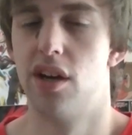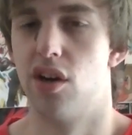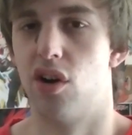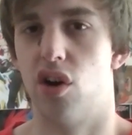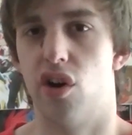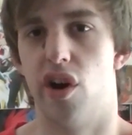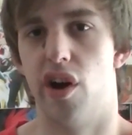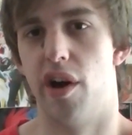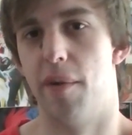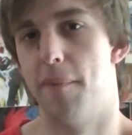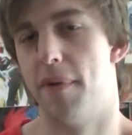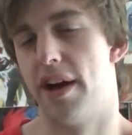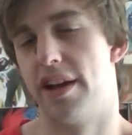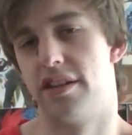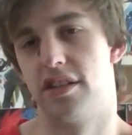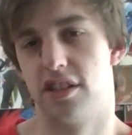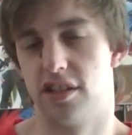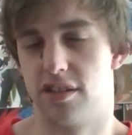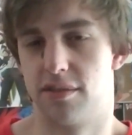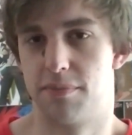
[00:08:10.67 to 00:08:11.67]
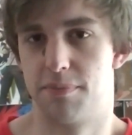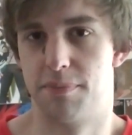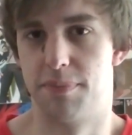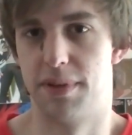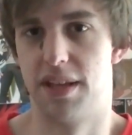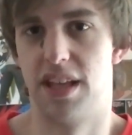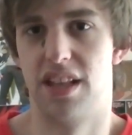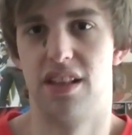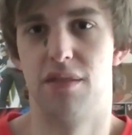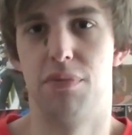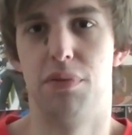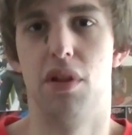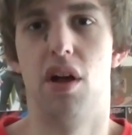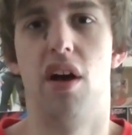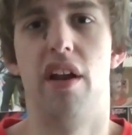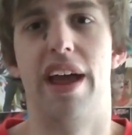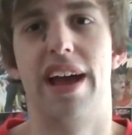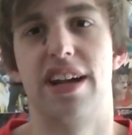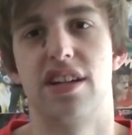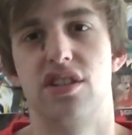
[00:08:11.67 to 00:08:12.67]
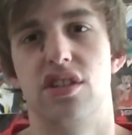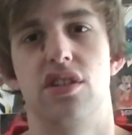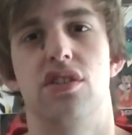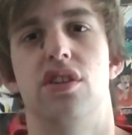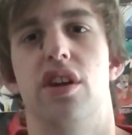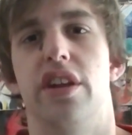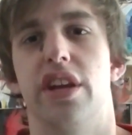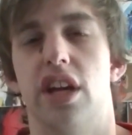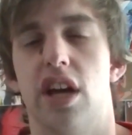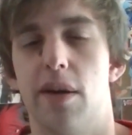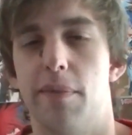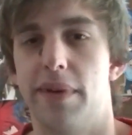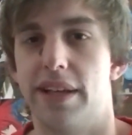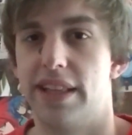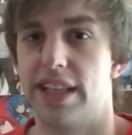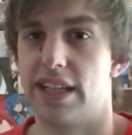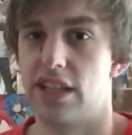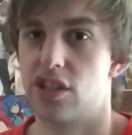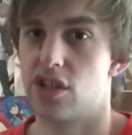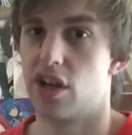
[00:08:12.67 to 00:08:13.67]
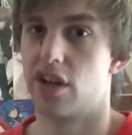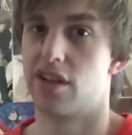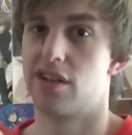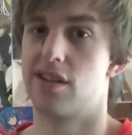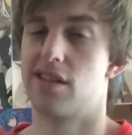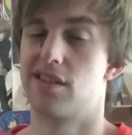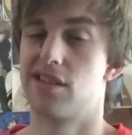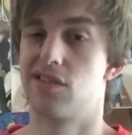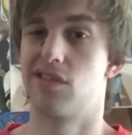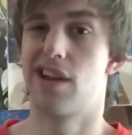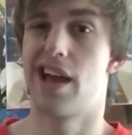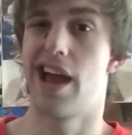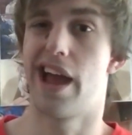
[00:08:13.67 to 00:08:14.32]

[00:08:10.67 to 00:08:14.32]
Or it might just be the plot actually turning up and Link Joker doesn't